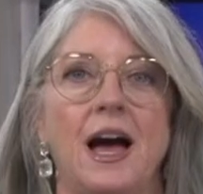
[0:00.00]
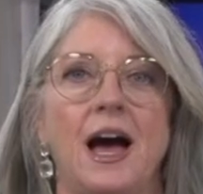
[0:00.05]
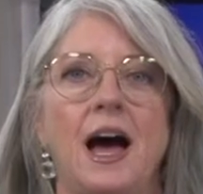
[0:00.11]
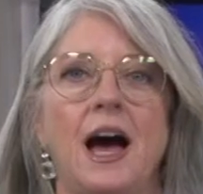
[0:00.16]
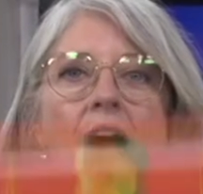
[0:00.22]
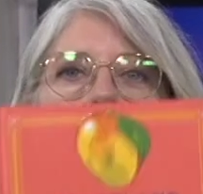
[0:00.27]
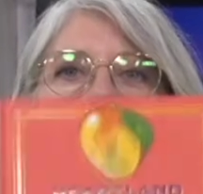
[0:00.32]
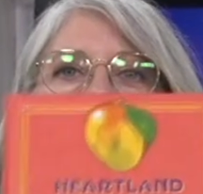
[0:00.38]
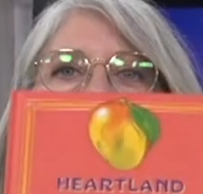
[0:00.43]

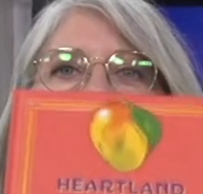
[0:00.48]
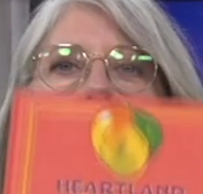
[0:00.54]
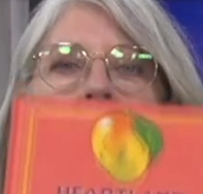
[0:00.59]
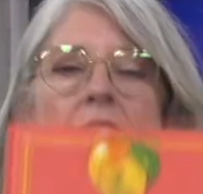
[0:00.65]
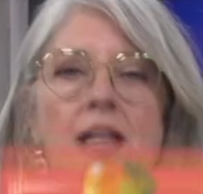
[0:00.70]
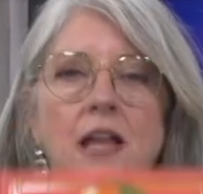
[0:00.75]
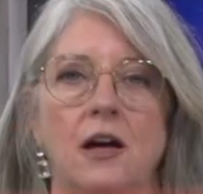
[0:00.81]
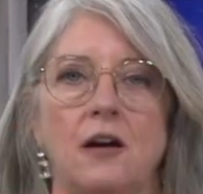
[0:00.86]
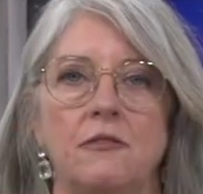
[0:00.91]
I
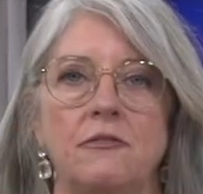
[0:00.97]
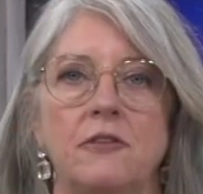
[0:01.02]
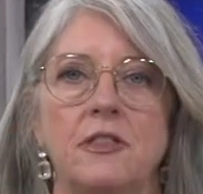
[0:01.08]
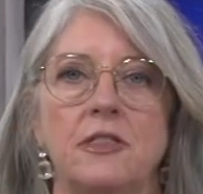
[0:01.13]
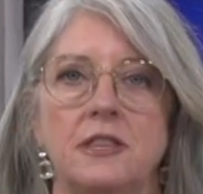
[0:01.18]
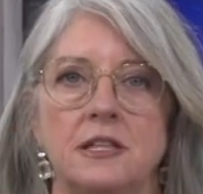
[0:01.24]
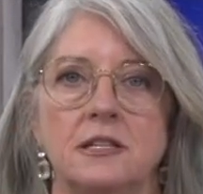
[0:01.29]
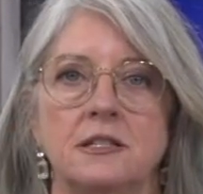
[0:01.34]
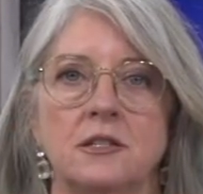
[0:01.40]
love
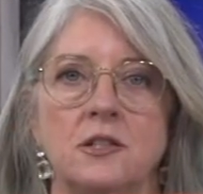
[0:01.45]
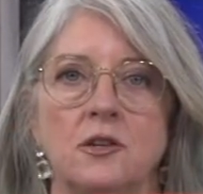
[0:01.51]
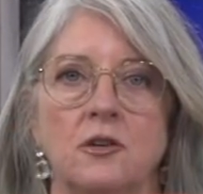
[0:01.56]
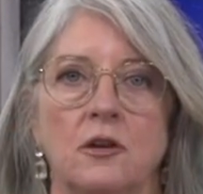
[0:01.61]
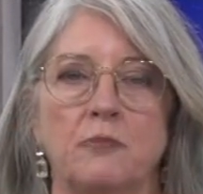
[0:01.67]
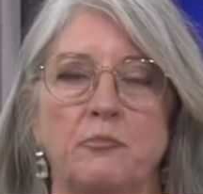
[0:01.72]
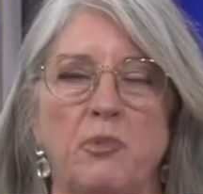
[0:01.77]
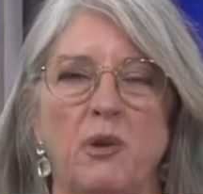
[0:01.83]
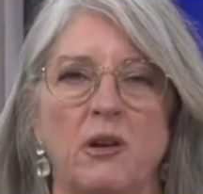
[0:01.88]
this
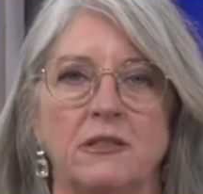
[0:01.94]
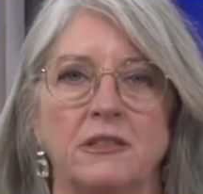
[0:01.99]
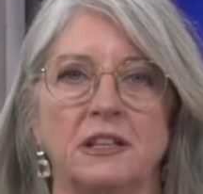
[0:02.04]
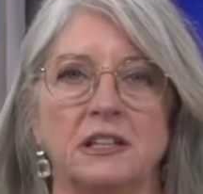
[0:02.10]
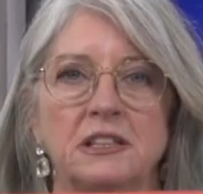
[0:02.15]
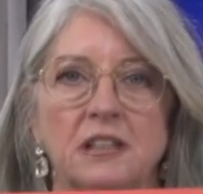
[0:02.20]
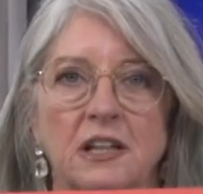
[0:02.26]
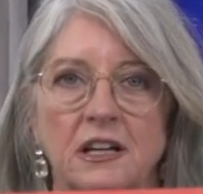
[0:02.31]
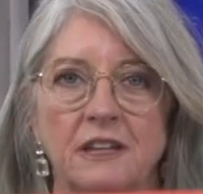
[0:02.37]
cookbook, the
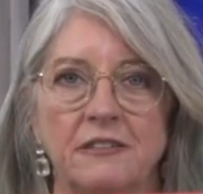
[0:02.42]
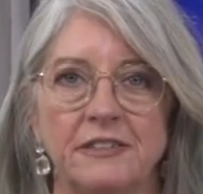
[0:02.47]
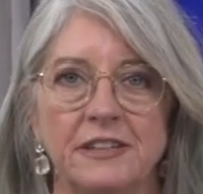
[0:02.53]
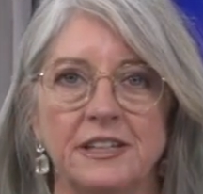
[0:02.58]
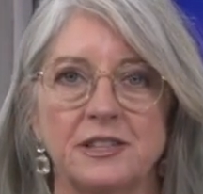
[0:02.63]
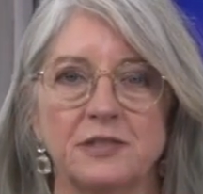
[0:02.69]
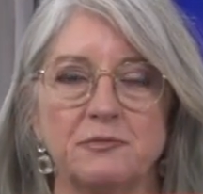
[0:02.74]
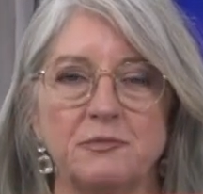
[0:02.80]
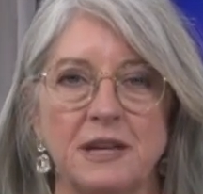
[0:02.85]
look of
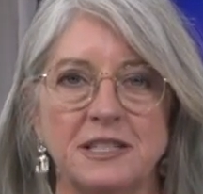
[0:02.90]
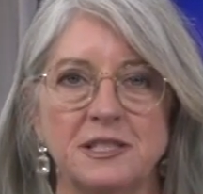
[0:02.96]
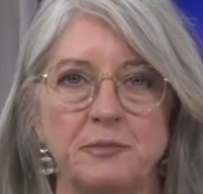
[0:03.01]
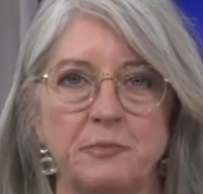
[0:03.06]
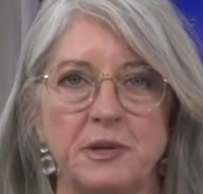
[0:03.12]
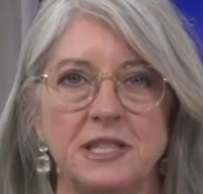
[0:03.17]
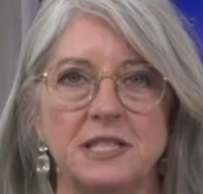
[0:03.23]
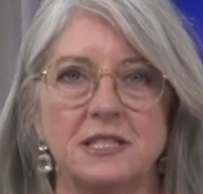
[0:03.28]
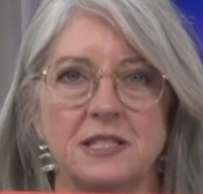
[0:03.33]
it, the
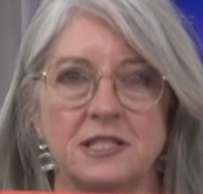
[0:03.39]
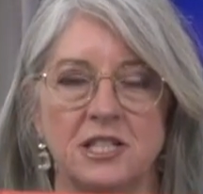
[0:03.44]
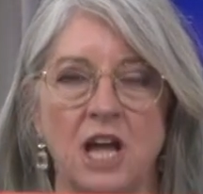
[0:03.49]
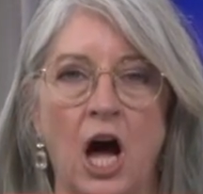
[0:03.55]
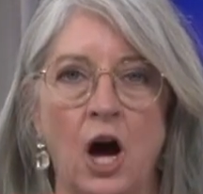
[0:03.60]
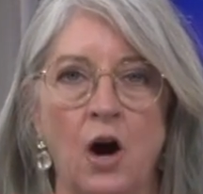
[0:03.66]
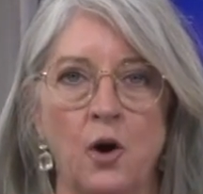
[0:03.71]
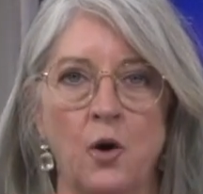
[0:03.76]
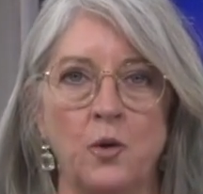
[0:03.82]
recipes, the
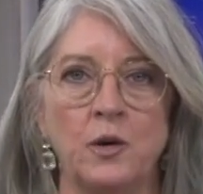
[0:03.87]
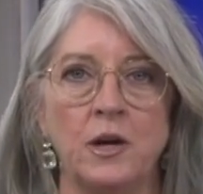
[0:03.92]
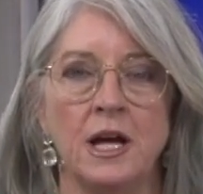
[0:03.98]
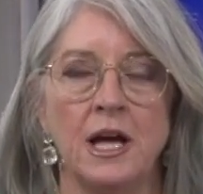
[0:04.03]
tone,